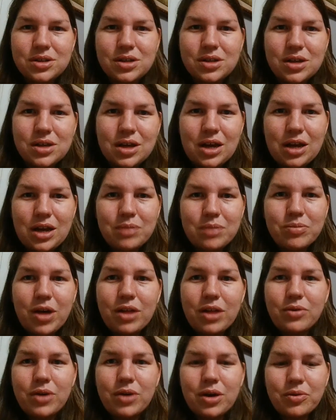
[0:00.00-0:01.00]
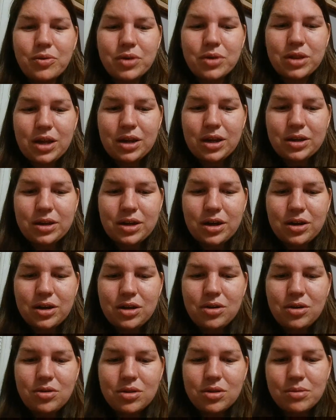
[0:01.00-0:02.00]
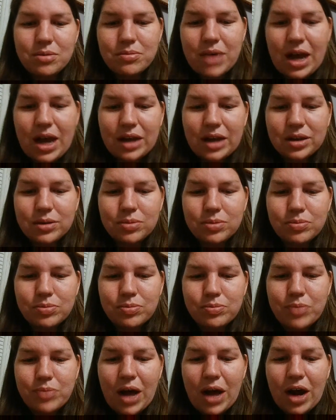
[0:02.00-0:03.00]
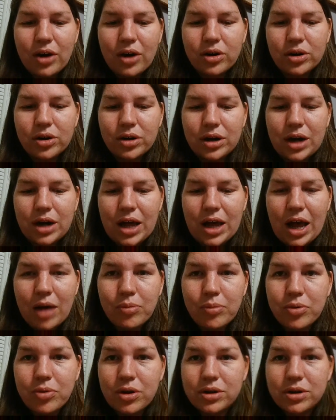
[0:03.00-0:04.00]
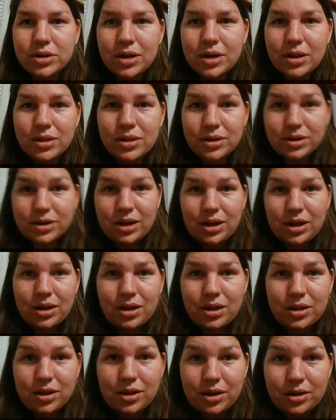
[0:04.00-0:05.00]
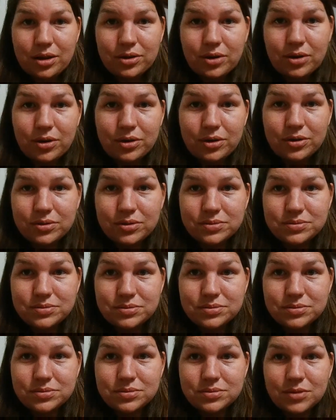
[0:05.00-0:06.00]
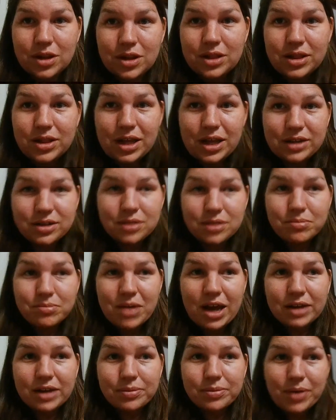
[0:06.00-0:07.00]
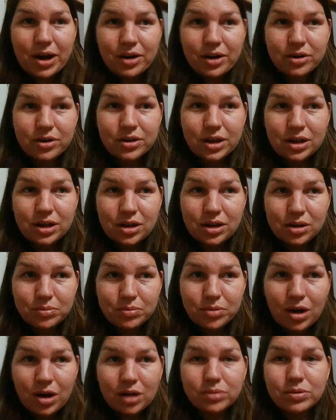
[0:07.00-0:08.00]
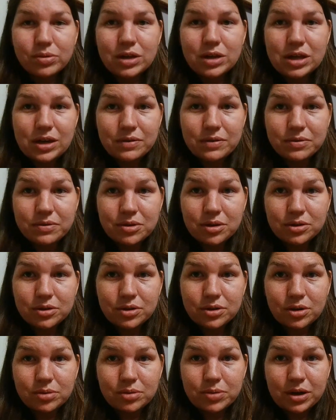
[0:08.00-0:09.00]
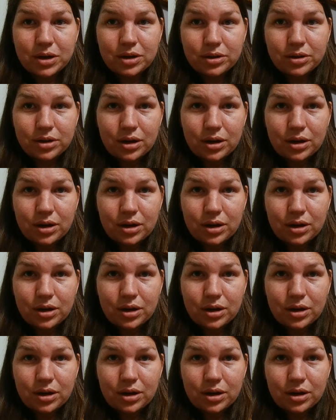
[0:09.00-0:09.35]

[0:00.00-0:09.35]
And by the way, when they tell you the max power output of the solar, that's the max power that you can possibly get from the solar panel.